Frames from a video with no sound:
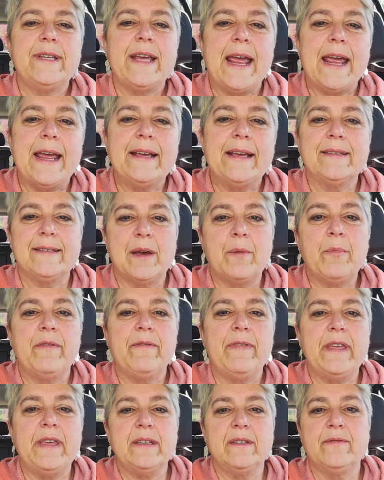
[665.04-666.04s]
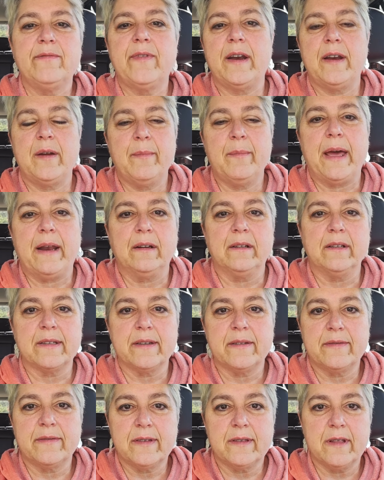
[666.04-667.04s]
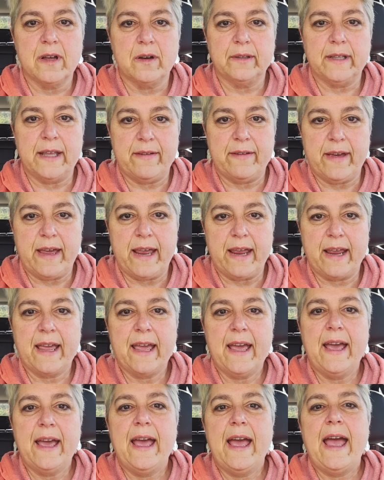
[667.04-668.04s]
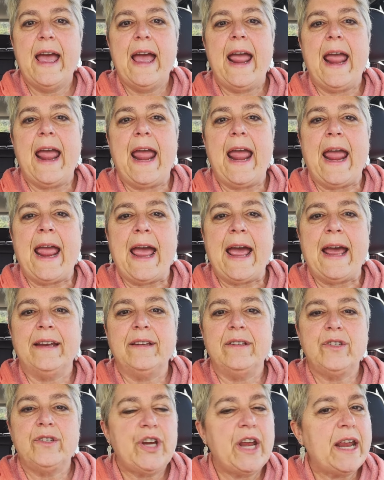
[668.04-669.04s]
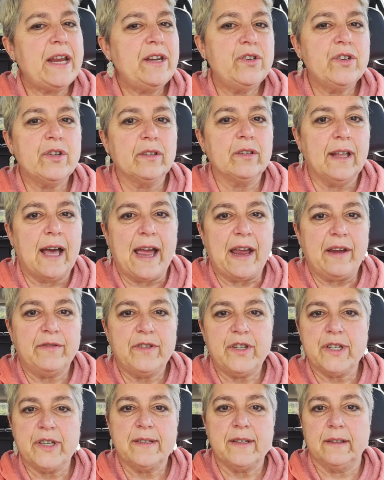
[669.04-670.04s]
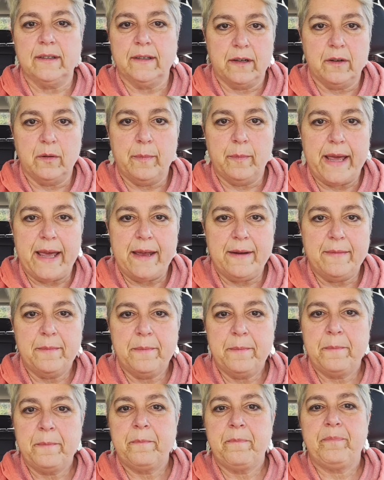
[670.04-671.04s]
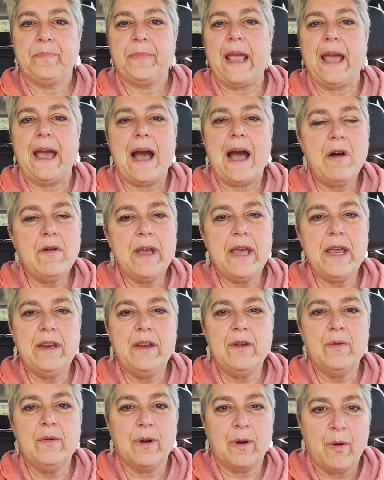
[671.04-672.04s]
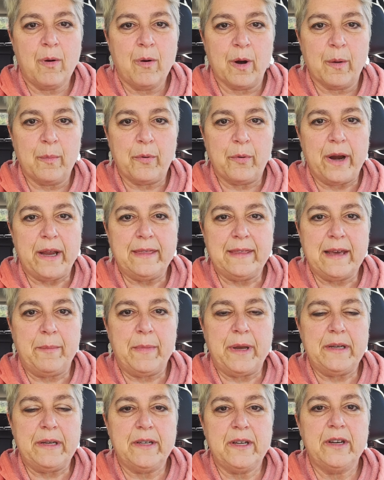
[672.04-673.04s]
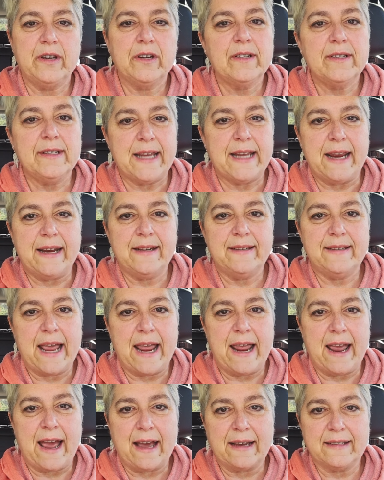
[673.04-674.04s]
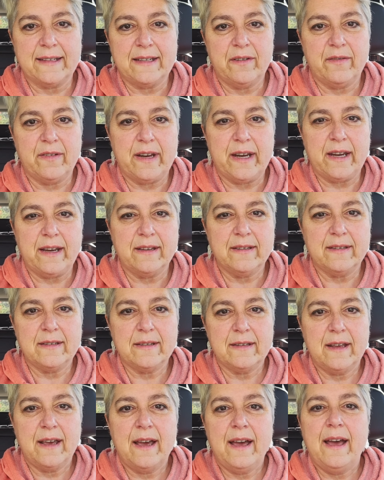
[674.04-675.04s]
take some of these fundamentals of slow living and change your life just a little bit? How can you incorporate them into your day-to-day activities?